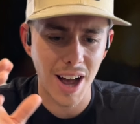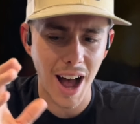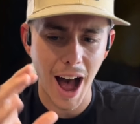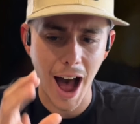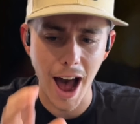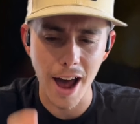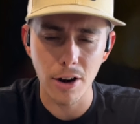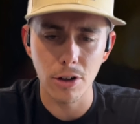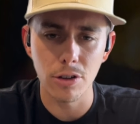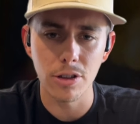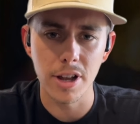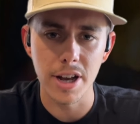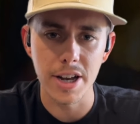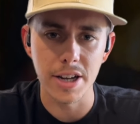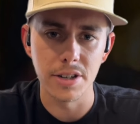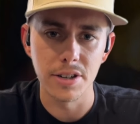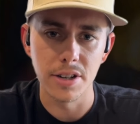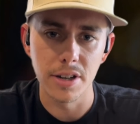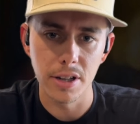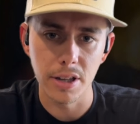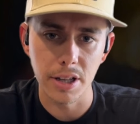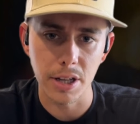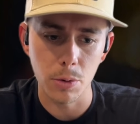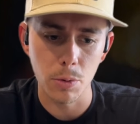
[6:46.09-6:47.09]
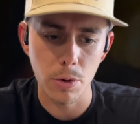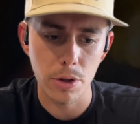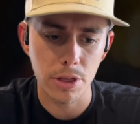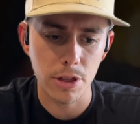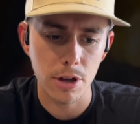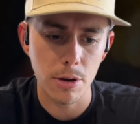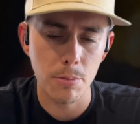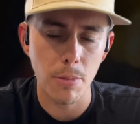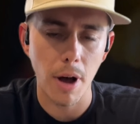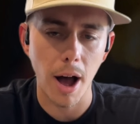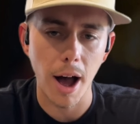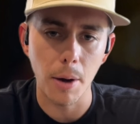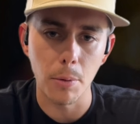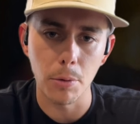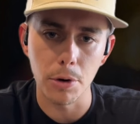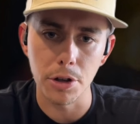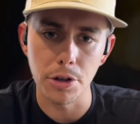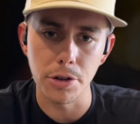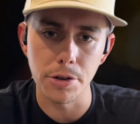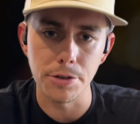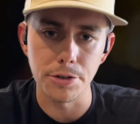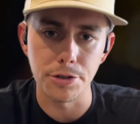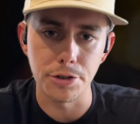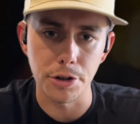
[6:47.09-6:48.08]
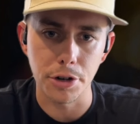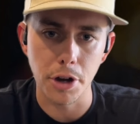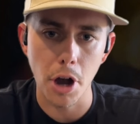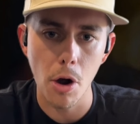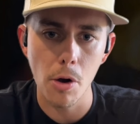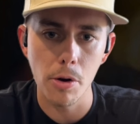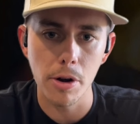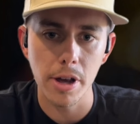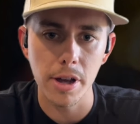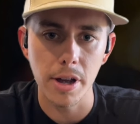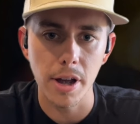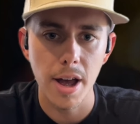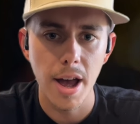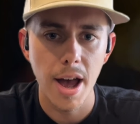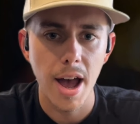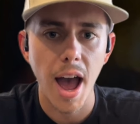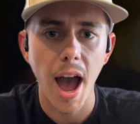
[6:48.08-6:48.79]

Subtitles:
I don't like dealing with them, I want to use your coating.